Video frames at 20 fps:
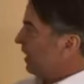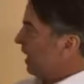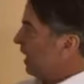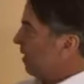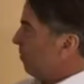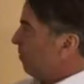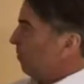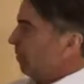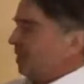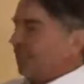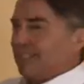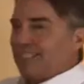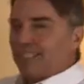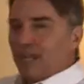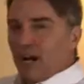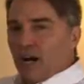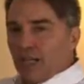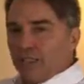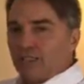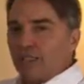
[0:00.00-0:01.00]
set up are these
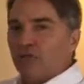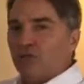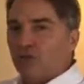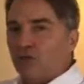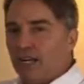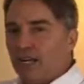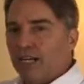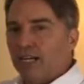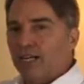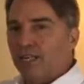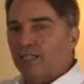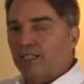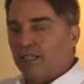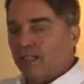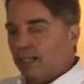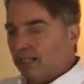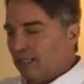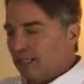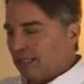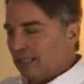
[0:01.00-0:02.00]

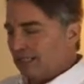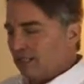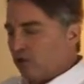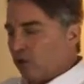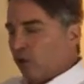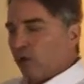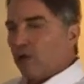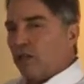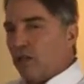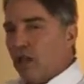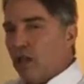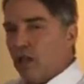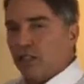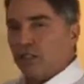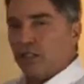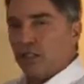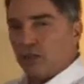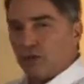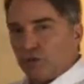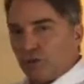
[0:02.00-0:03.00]
these solar
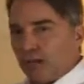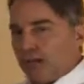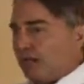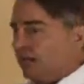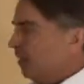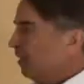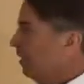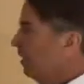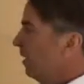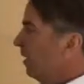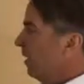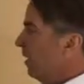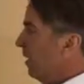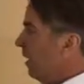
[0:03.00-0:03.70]
concentrating